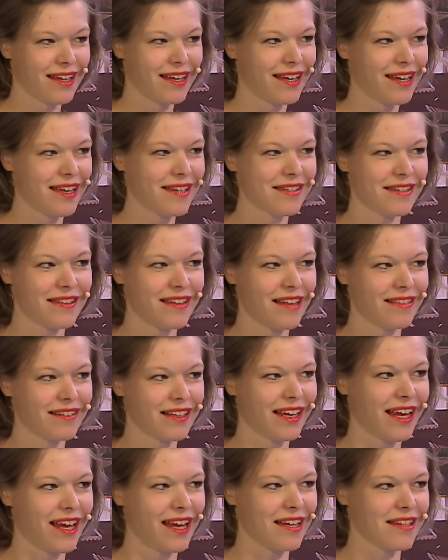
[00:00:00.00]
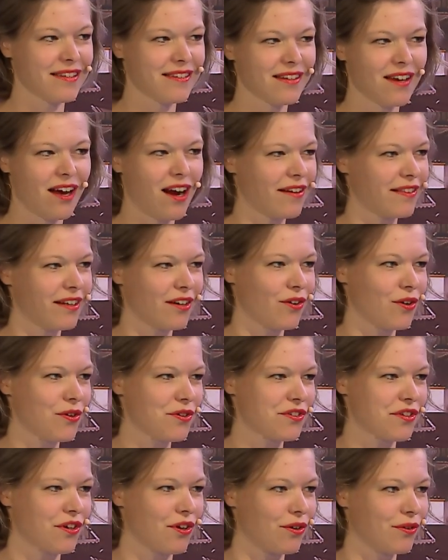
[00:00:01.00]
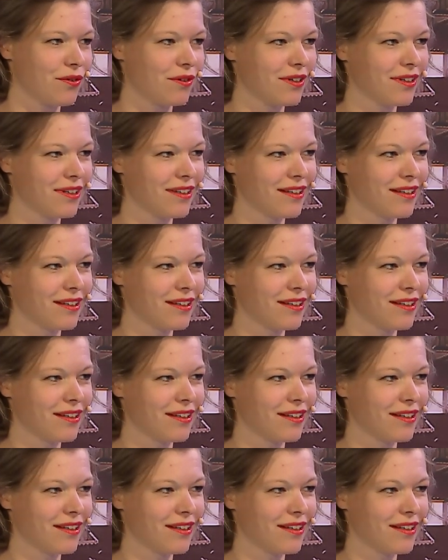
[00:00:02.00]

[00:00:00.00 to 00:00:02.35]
isn't that the case? Are there also